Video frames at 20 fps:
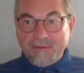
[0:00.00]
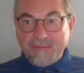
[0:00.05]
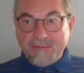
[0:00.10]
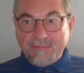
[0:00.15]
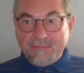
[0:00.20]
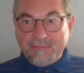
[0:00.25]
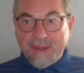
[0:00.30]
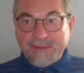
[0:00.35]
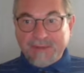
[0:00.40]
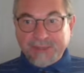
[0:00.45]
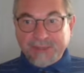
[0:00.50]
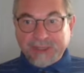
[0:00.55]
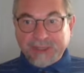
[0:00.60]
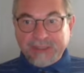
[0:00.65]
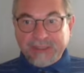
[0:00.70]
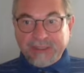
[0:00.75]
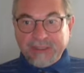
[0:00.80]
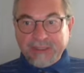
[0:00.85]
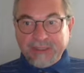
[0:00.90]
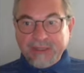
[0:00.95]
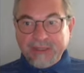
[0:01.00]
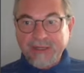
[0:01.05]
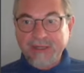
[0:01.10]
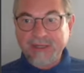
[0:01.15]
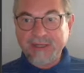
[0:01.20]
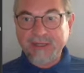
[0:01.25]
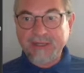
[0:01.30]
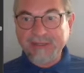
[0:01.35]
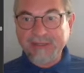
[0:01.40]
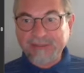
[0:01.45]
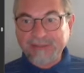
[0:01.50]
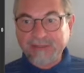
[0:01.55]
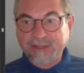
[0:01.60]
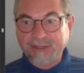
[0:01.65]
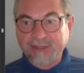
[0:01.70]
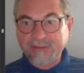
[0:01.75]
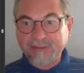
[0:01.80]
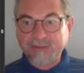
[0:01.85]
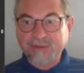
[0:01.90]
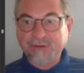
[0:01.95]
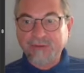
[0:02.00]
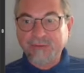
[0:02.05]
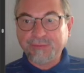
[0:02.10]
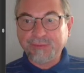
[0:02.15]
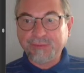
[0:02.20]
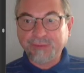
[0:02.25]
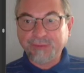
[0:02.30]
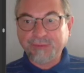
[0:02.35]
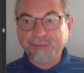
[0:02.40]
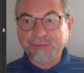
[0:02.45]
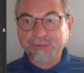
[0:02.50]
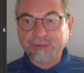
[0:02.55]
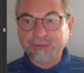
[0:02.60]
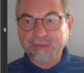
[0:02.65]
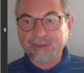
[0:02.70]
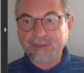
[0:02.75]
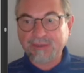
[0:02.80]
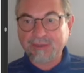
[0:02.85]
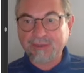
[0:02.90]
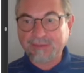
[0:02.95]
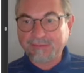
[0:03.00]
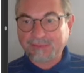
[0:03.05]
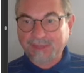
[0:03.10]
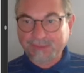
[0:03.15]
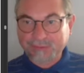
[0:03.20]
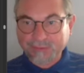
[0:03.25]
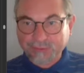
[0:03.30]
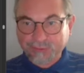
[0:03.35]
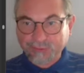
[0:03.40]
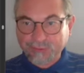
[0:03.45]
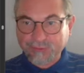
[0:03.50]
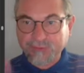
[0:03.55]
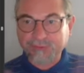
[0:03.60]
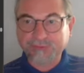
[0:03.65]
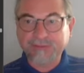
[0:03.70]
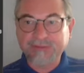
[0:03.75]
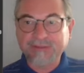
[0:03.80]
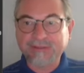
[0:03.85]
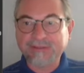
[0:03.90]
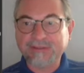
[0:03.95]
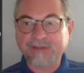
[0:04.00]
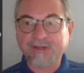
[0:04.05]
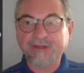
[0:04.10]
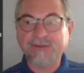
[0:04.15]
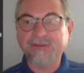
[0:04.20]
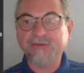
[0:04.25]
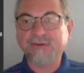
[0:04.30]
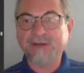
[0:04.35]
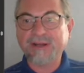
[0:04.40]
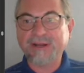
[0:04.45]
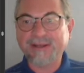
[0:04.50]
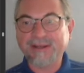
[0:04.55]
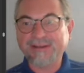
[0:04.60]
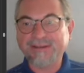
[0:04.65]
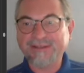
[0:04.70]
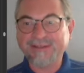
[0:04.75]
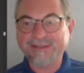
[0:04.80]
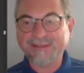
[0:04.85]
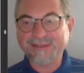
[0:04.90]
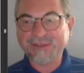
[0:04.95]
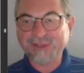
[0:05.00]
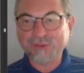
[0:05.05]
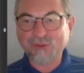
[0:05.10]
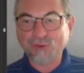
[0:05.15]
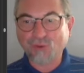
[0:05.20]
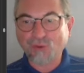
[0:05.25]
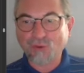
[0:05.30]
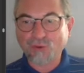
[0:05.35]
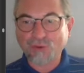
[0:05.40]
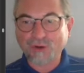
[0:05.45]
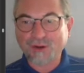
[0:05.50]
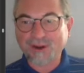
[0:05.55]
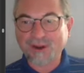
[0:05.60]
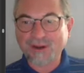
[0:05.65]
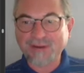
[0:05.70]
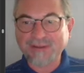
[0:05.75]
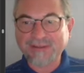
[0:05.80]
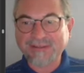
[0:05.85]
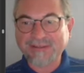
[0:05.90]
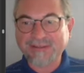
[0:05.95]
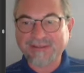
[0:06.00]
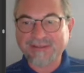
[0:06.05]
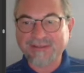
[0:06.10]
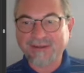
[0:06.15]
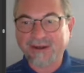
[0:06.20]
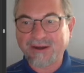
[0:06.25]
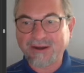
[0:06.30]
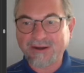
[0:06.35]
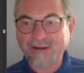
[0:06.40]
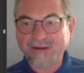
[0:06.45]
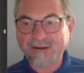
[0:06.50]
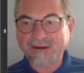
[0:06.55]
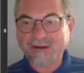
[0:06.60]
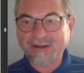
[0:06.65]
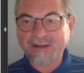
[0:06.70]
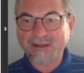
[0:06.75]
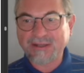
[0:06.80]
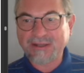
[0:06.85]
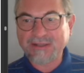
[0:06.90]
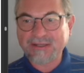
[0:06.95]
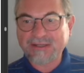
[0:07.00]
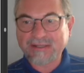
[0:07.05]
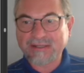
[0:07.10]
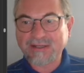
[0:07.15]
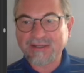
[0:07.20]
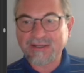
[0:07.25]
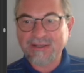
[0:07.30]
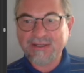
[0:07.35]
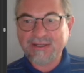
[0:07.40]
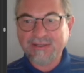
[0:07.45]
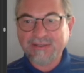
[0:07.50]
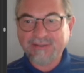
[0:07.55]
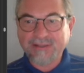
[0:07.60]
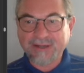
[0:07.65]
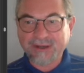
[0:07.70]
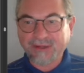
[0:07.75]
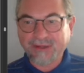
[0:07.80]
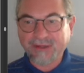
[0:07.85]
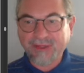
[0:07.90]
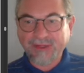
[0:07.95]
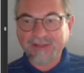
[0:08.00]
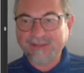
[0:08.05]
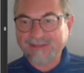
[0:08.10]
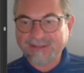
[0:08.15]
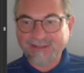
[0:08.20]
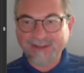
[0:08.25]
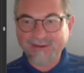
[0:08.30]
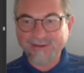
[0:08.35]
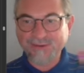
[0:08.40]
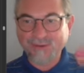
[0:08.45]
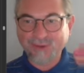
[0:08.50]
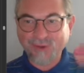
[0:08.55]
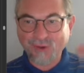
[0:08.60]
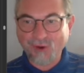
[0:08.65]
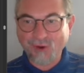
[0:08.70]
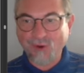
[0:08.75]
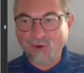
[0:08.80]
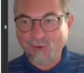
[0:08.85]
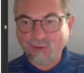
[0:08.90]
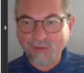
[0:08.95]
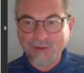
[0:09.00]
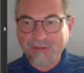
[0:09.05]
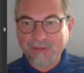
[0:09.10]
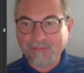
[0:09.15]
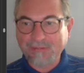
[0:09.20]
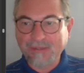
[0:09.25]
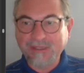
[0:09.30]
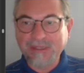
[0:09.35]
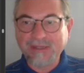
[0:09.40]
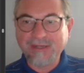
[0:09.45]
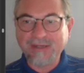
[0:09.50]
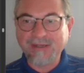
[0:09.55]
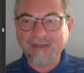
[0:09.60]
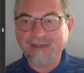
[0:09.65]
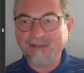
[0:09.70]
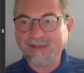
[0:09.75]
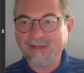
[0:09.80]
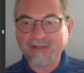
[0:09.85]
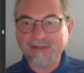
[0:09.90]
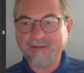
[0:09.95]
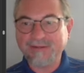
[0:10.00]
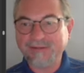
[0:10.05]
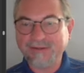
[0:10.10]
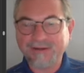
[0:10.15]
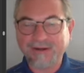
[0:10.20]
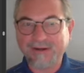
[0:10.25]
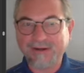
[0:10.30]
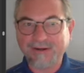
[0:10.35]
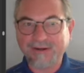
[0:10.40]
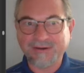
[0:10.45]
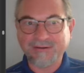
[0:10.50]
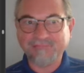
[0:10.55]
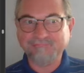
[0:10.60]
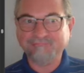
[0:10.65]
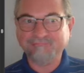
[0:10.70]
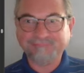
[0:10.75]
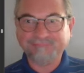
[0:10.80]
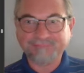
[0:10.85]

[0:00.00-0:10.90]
Memory inside the computer and perhaps also inside your head is organized in hierarchies. There are things that you know immediately, um,